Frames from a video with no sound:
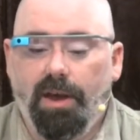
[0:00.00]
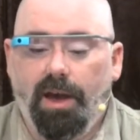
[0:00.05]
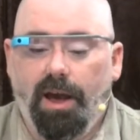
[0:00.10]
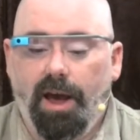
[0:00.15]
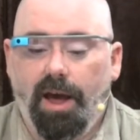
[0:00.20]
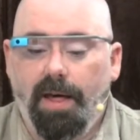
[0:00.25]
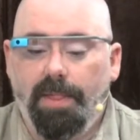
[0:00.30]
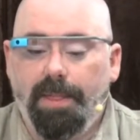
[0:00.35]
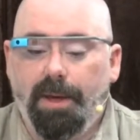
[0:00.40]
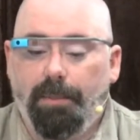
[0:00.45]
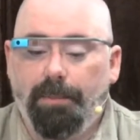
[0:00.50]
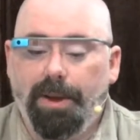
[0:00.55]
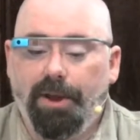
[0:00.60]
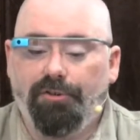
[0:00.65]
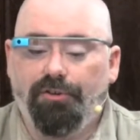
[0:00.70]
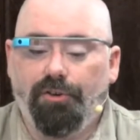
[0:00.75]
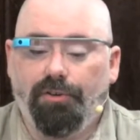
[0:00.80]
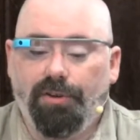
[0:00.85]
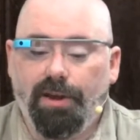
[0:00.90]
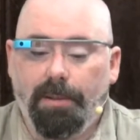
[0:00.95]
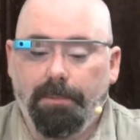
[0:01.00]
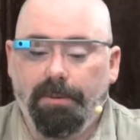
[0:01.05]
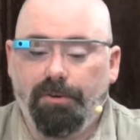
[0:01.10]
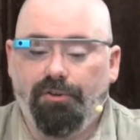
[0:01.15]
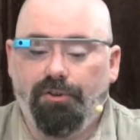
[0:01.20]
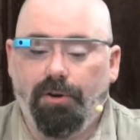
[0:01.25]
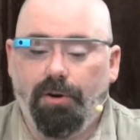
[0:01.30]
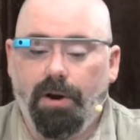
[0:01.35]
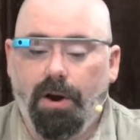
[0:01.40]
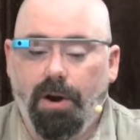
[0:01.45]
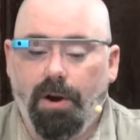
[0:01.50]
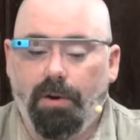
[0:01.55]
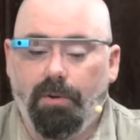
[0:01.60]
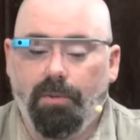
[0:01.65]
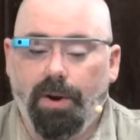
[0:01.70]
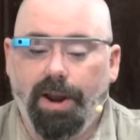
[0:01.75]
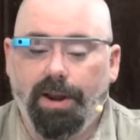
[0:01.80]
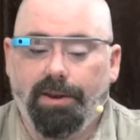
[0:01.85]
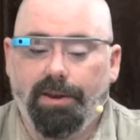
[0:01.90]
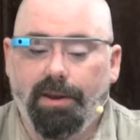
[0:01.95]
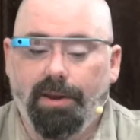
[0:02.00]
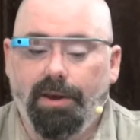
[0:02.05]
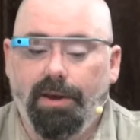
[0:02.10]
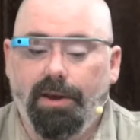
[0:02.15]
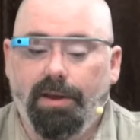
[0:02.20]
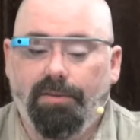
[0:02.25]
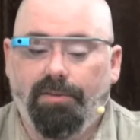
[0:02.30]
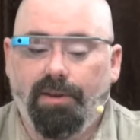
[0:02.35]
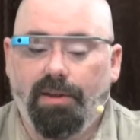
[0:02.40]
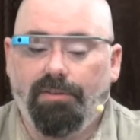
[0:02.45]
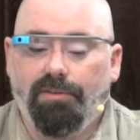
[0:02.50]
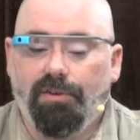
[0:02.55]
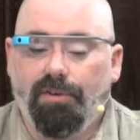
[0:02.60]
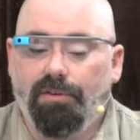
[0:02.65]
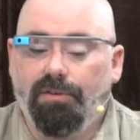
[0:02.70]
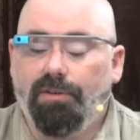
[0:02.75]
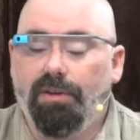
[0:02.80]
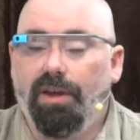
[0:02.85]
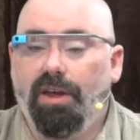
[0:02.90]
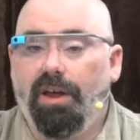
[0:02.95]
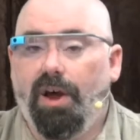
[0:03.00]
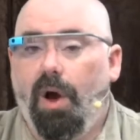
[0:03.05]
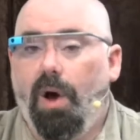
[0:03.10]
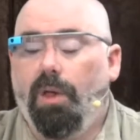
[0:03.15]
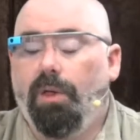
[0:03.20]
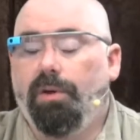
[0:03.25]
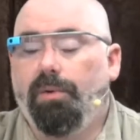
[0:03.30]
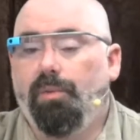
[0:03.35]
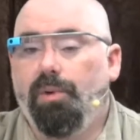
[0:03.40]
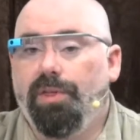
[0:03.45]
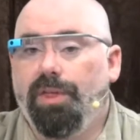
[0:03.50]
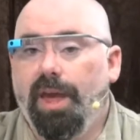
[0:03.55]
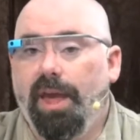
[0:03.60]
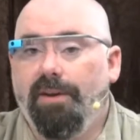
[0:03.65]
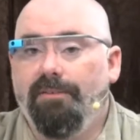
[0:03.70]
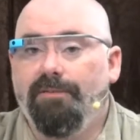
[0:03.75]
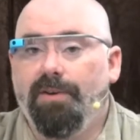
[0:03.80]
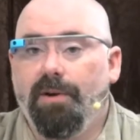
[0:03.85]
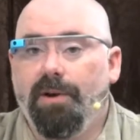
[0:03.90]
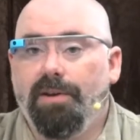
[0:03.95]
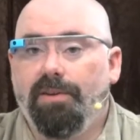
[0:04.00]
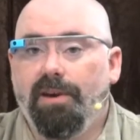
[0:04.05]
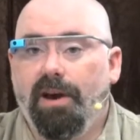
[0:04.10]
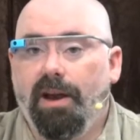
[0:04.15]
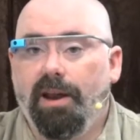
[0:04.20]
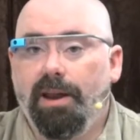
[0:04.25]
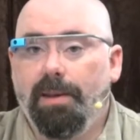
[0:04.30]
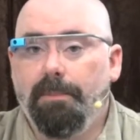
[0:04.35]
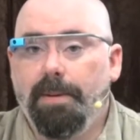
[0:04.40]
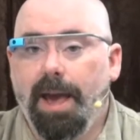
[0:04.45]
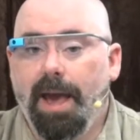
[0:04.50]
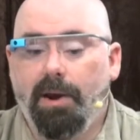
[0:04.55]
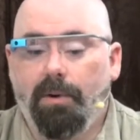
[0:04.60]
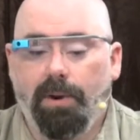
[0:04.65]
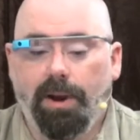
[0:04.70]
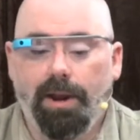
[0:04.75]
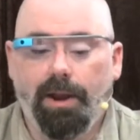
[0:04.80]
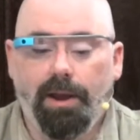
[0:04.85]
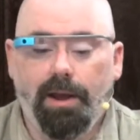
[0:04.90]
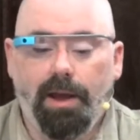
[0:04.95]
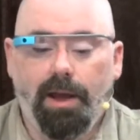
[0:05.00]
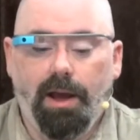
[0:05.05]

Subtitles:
and they'll measure temperature, heart rate sensors, all with a very tiny battery.